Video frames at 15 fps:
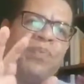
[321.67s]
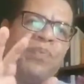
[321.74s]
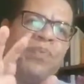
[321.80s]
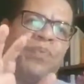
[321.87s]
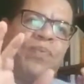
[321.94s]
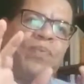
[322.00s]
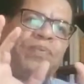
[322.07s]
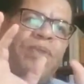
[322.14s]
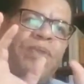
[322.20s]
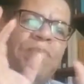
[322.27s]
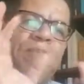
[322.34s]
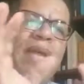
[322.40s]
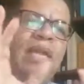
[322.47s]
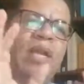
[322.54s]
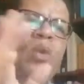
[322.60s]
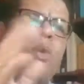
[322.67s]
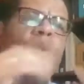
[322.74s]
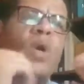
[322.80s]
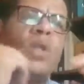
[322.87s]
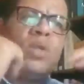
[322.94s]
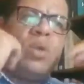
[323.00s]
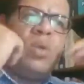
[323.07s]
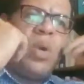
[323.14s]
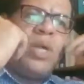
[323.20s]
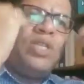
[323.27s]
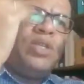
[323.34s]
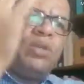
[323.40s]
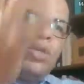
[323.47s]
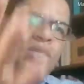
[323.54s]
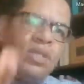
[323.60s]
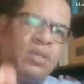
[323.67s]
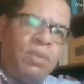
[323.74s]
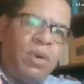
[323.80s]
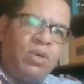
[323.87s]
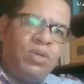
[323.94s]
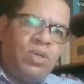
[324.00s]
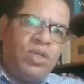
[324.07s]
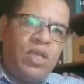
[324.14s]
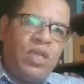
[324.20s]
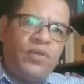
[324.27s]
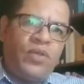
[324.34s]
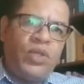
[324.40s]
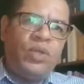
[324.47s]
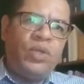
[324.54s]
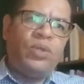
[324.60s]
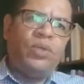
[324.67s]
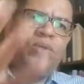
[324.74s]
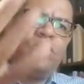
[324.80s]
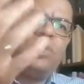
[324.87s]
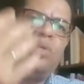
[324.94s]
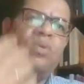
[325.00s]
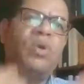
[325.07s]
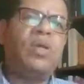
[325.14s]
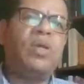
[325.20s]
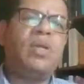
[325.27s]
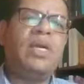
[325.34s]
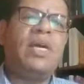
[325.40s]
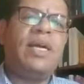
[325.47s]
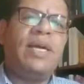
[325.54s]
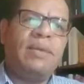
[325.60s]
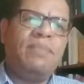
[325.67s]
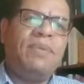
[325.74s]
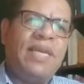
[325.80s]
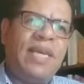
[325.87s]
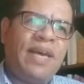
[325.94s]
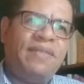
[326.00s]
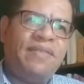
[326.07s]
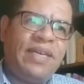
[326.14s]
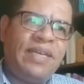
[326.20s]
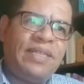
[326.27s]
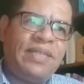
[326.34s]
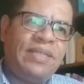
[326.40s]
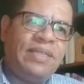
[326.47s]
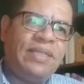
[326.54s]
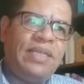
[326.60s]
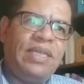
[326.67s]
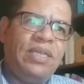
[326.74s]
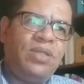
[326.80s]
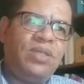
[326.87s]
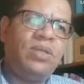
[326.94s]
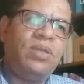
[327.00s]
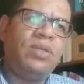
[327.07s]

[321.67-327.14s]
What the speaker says: Depending on what you expose yourself to, you will be affected in a certain way.